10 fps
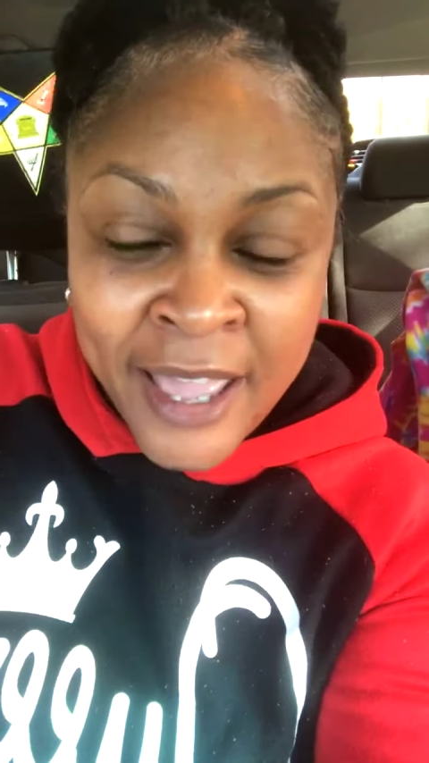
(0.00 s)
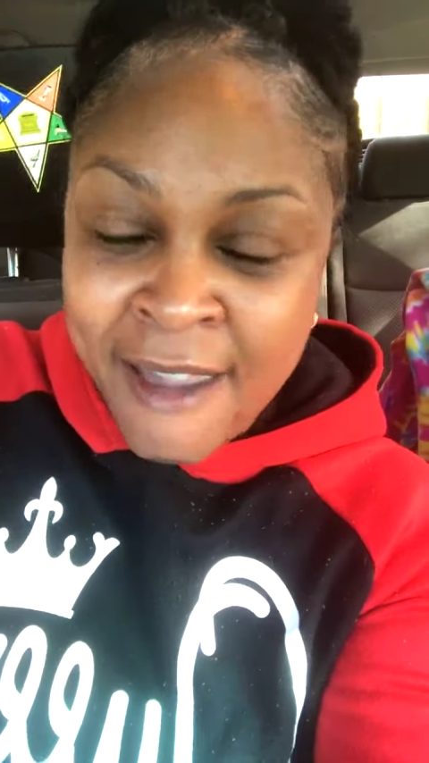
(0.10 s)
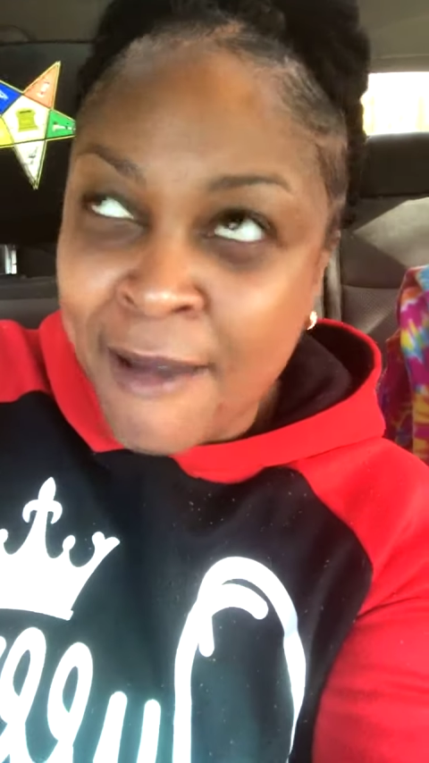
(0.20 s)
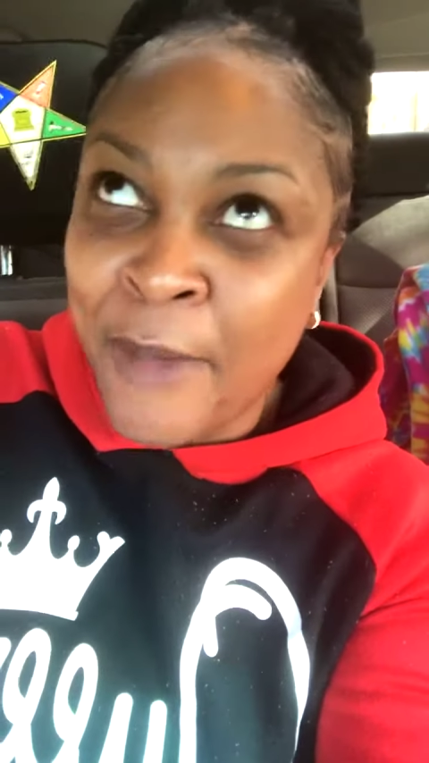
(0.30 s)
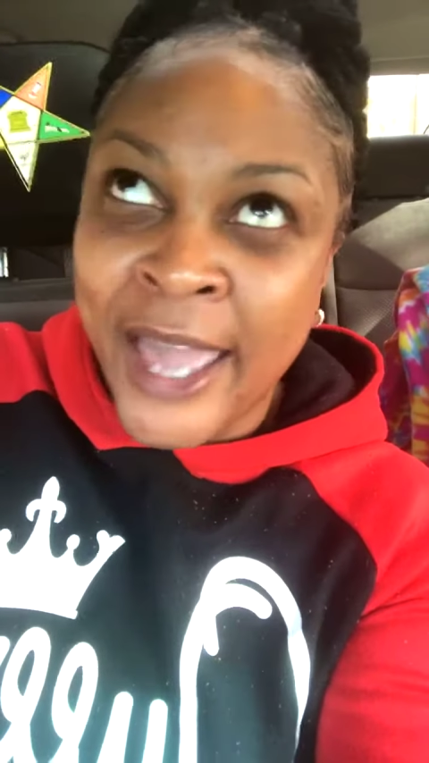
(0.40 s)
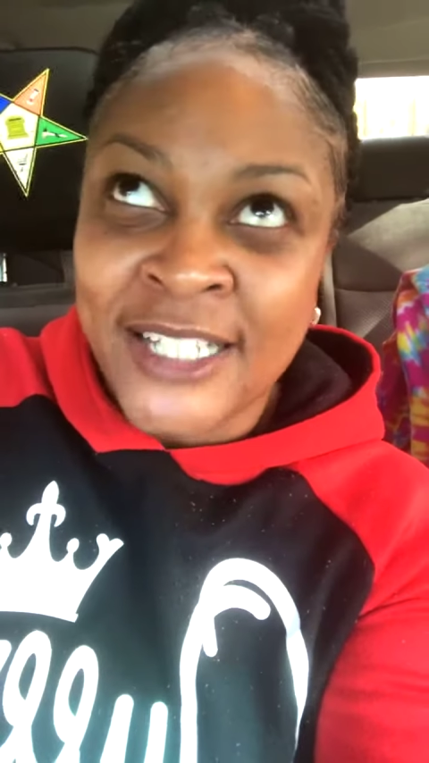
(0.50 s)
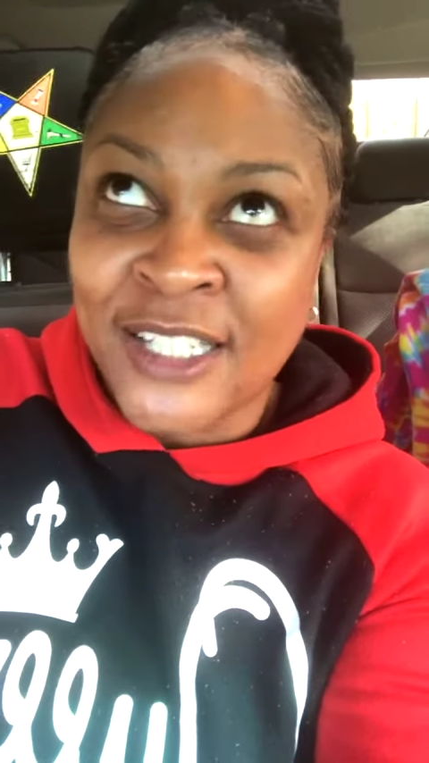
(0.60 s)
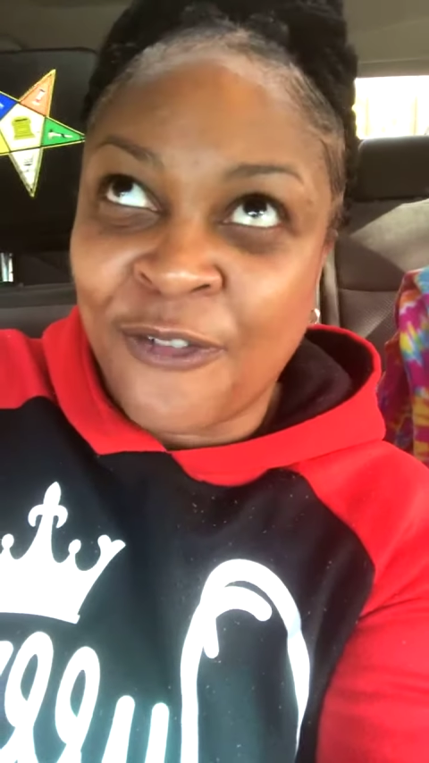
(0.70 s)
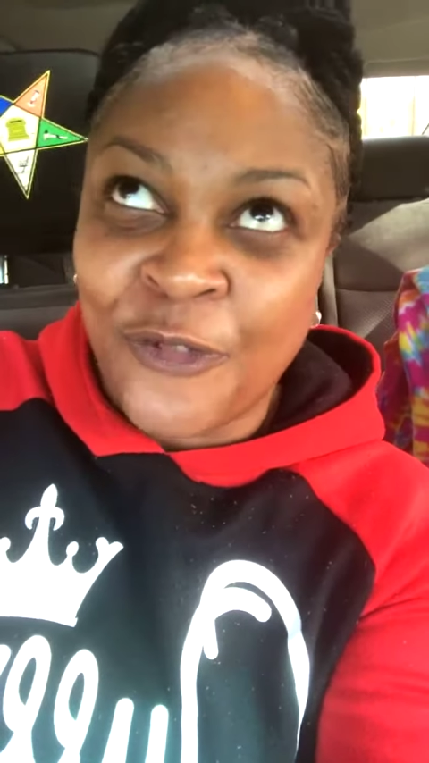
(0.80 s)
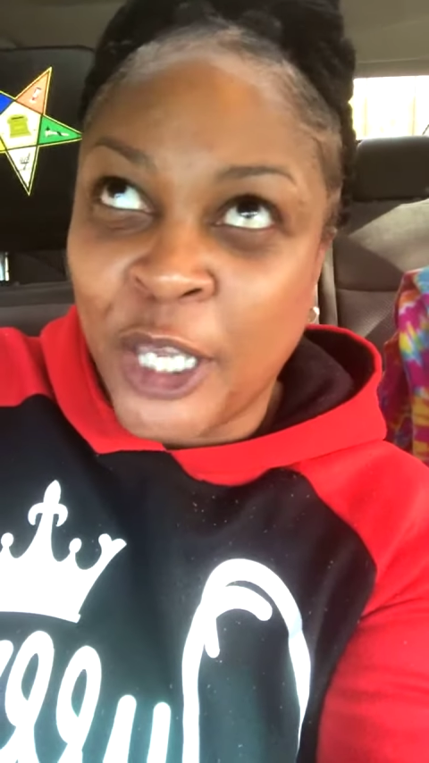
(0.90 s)
It
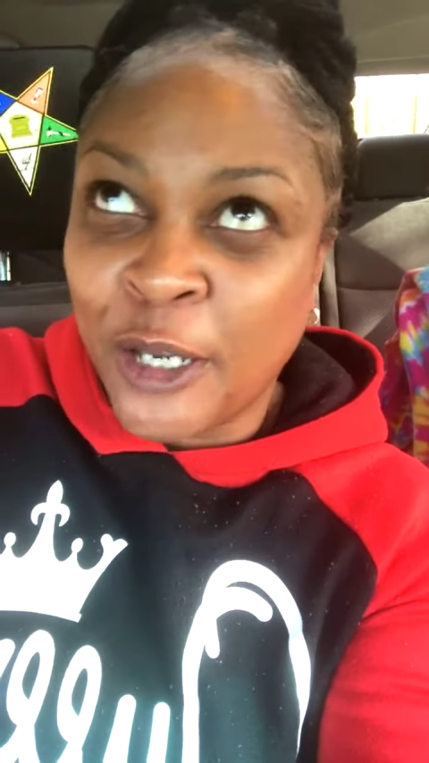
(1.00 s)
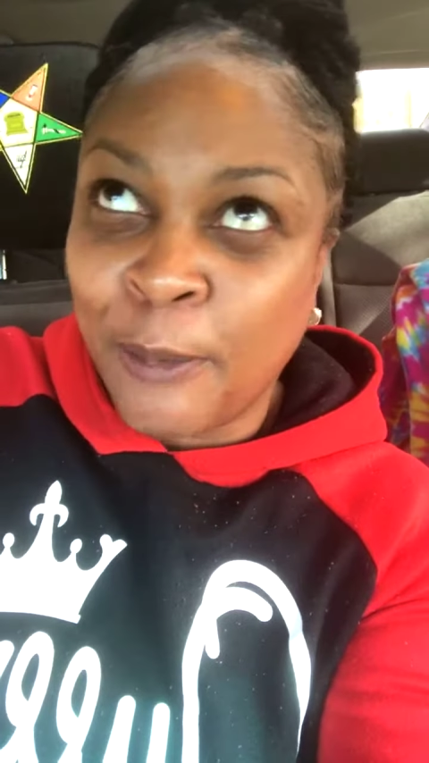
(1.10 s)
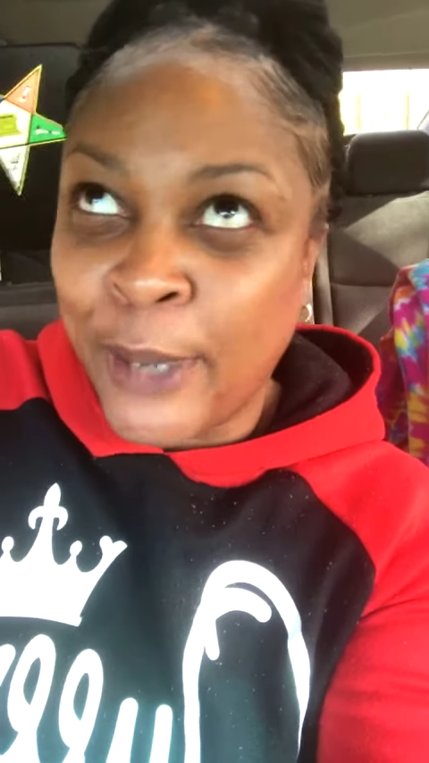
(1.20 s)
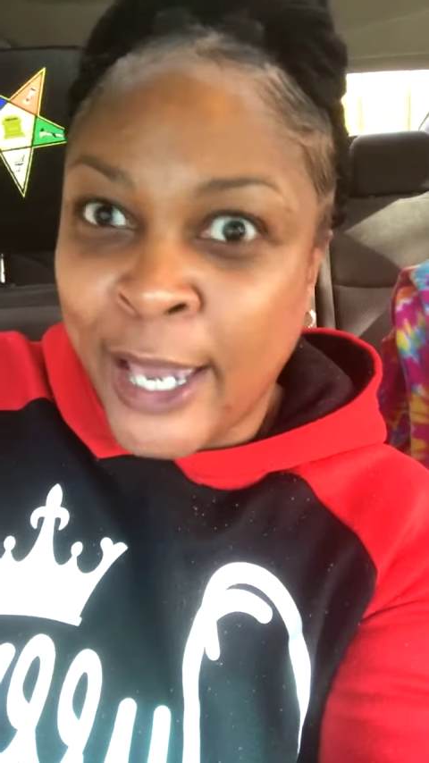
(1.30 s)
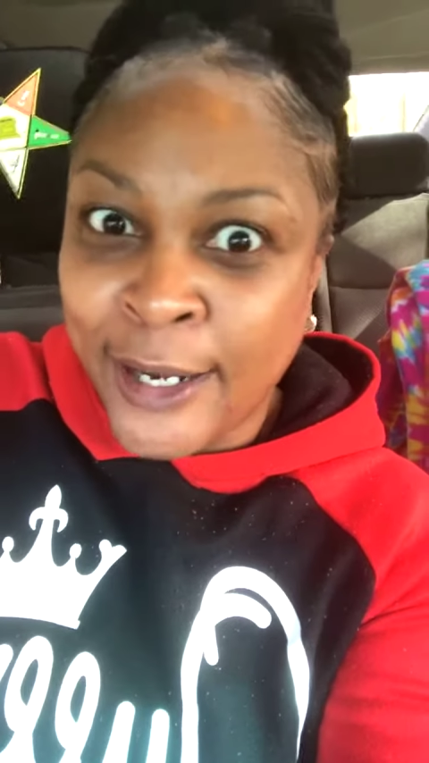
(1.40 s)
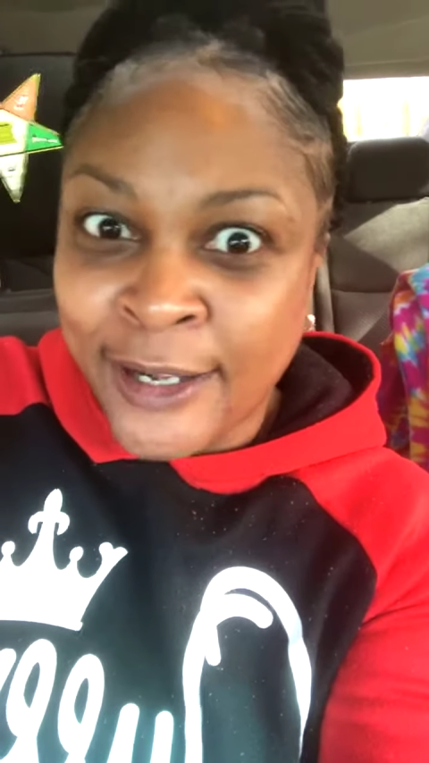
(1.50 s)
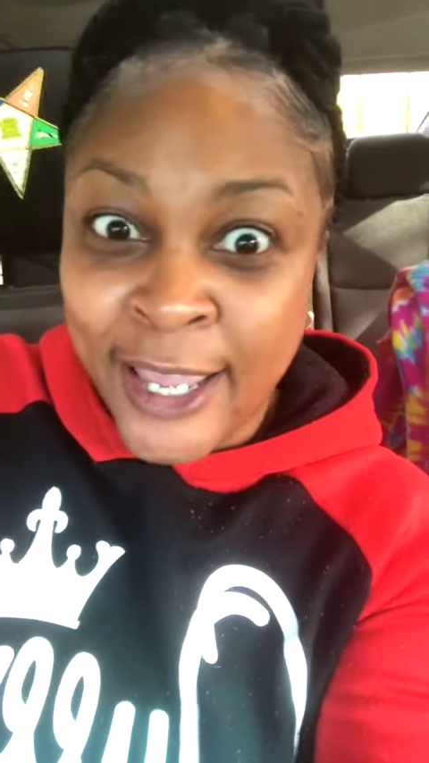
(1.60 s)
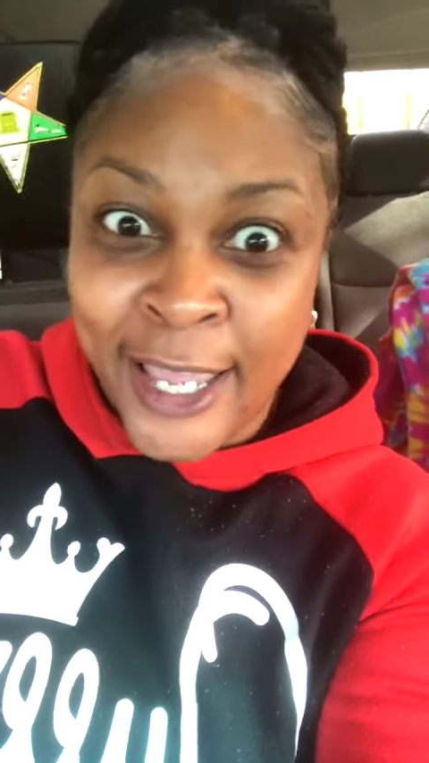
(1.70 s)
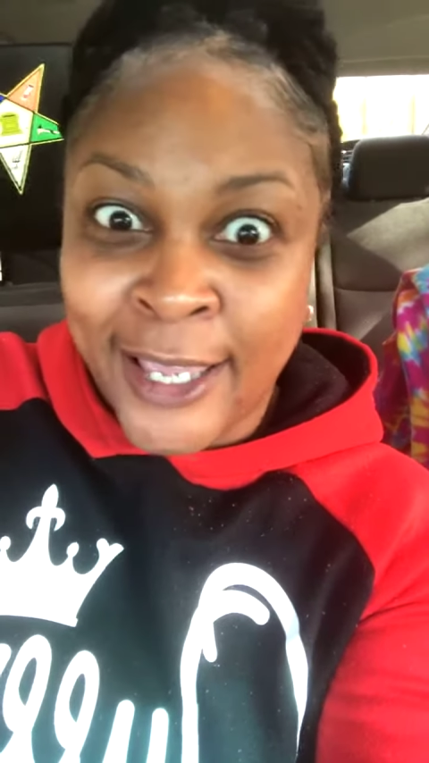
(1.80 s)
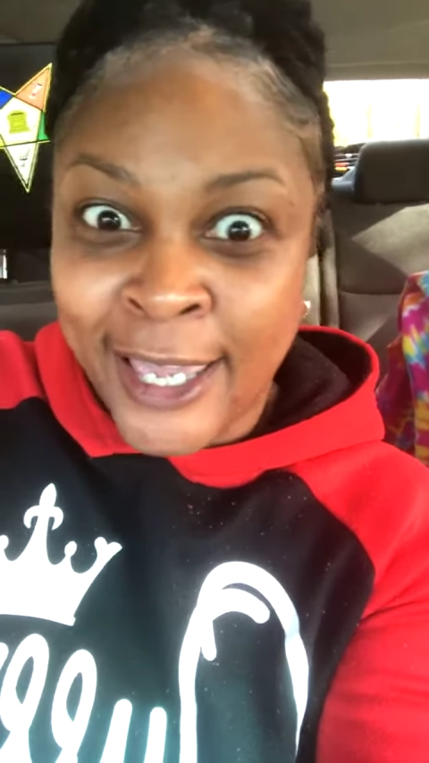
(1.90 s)
makes you feel better.
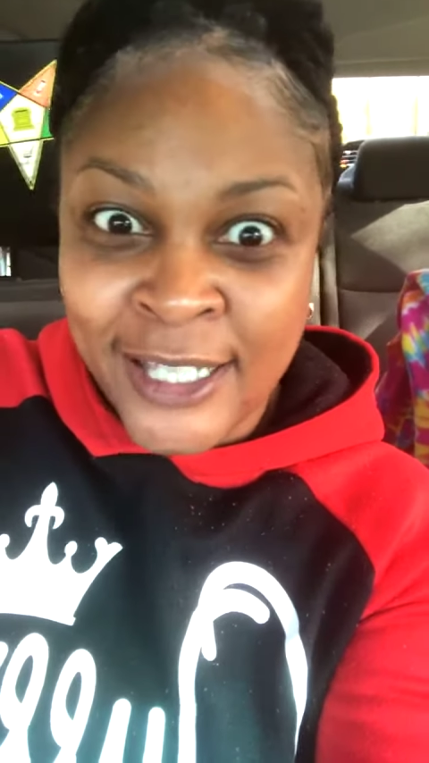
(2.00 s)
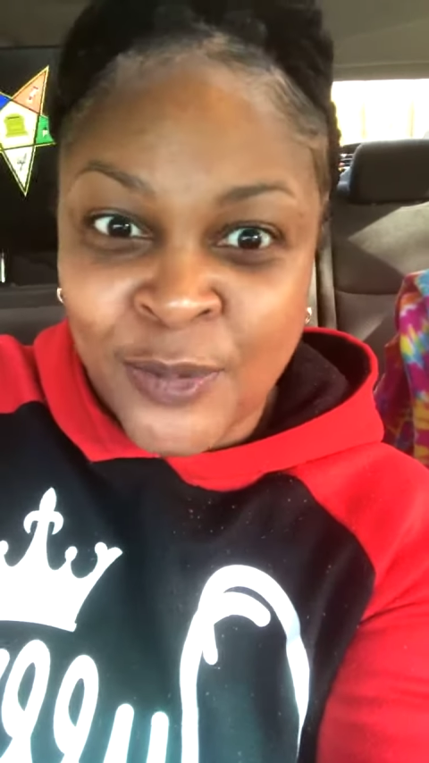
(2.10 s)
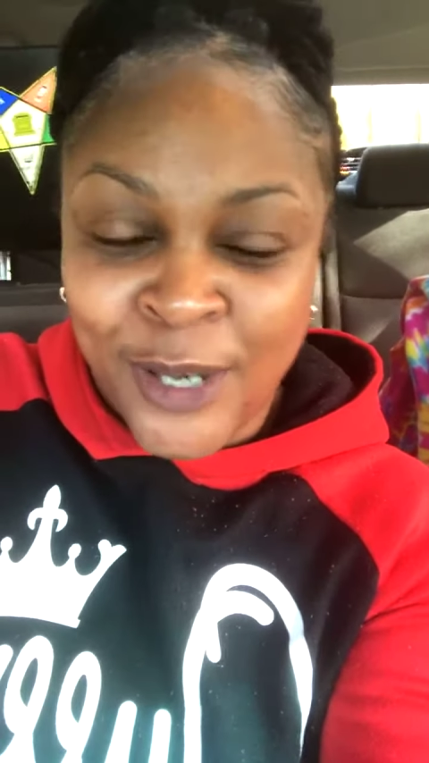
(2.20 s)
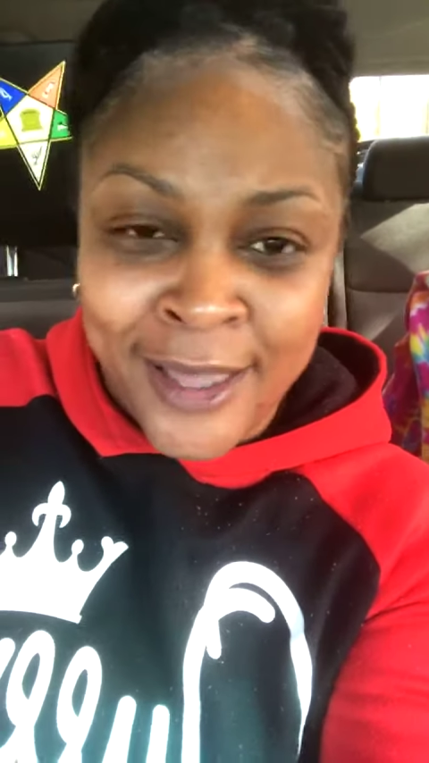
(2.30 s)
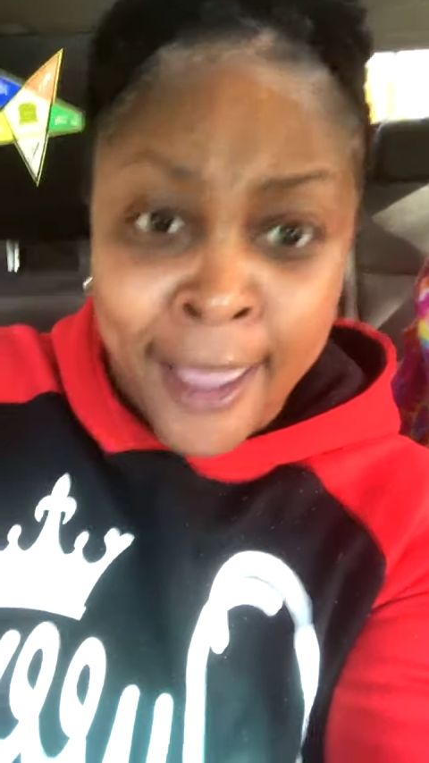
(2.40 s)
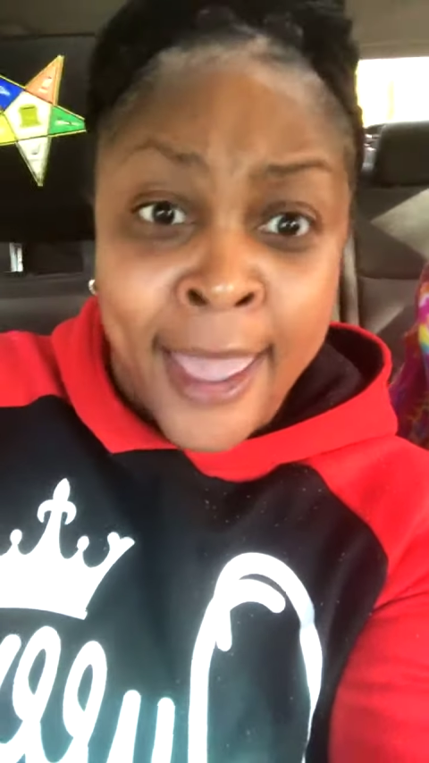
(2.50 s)
And guess what?